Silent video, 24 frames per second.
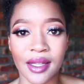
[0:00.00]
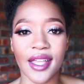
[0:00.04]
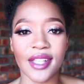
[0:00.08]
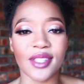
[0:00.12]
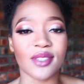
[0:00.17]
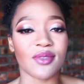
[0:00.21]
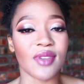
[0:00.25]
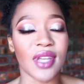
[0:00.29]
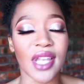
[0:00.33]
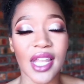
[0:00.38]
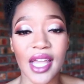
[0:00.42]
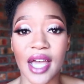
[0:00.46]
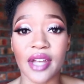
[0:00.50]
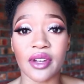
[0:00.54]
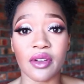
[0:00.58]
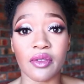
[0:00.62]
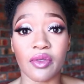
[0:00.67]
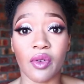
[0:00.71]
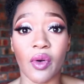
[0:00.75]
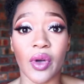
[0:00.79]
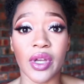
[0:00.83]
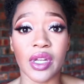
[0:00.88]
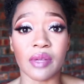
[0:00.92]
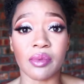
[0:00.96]
It's really
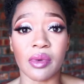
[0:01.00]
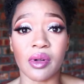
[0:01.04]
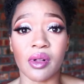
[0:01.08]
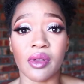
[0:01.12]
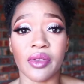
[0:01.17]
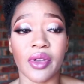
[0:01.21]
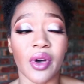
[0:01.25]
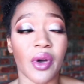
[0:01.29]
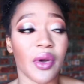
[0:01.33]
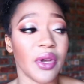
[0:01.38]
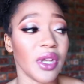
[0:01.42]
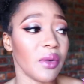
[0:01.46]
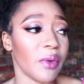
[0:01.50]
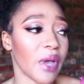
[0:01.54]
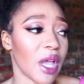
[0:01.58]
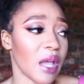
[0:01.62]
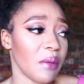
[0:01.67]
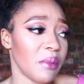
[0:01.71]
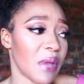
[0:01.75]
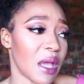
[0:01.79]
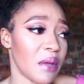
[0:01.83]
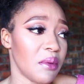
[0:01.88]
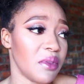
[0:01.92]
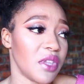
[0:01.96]
unavoidable. The only
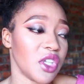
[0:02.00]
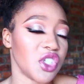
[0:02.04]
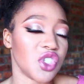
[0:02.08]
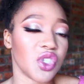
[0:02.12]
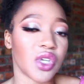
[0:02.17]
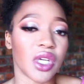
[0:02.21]
way maybe that